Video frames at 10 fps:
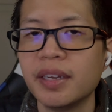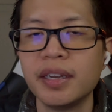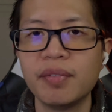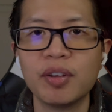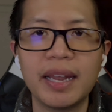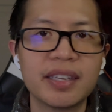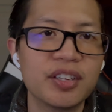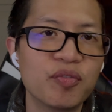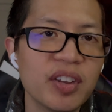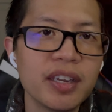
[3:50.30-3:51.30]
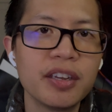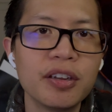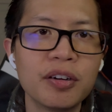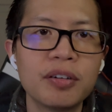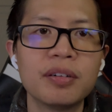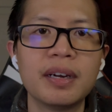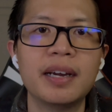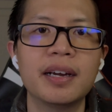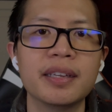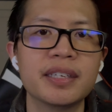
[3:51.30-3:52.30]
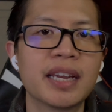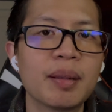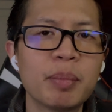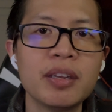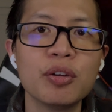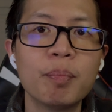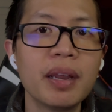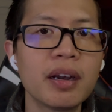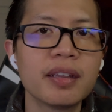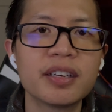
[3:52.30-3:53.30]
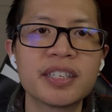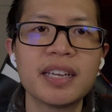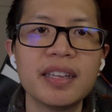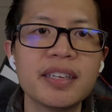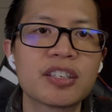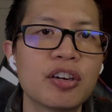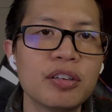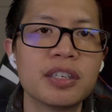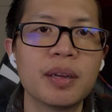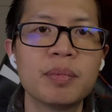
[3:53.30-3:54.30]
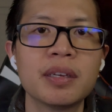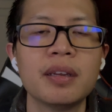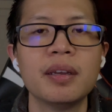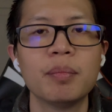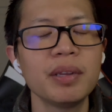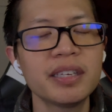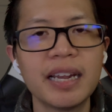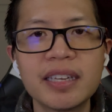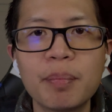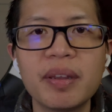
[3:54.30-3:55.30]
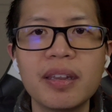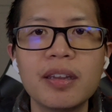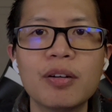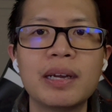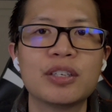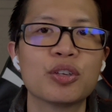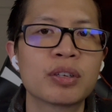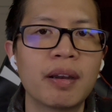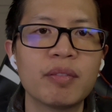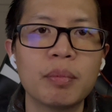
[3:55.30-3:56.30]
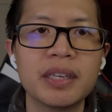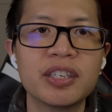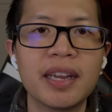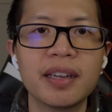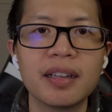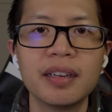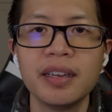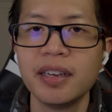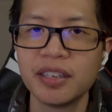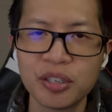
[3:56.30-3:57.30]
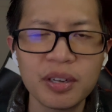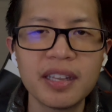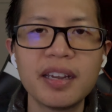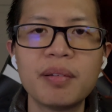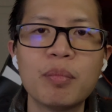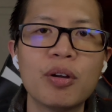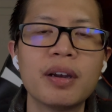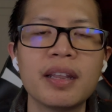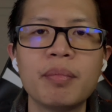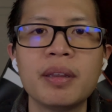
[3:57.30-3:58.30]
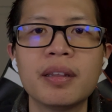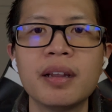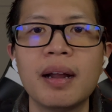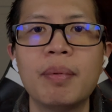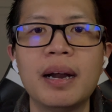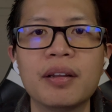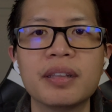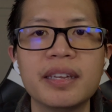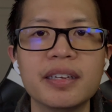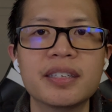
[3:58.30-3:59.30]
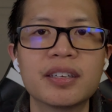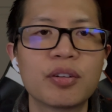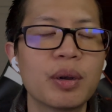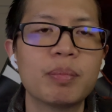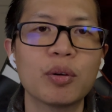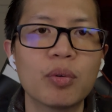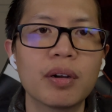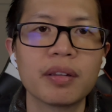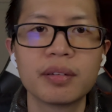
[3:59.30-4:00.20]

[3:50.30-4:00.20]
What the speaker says: if you like this video and it's helping you better understand these concepts, please like the video and subscribe to my channel so you can learn more a little bit about this crypto world.